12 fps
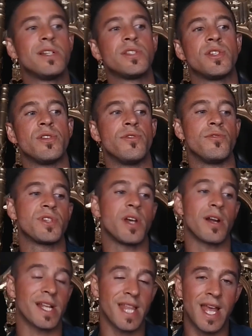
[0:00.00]
to
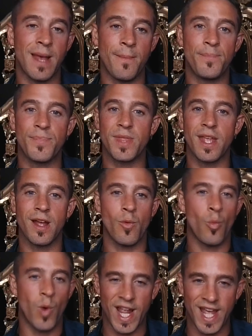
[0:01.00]
target them
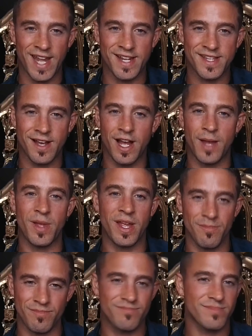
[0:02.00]
way ahead of time
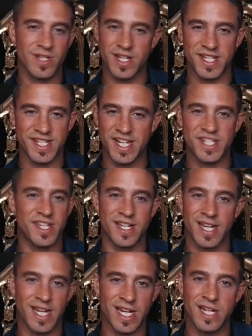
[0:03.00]
and
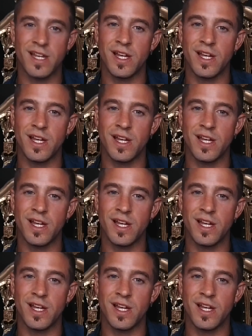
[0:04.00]
consistently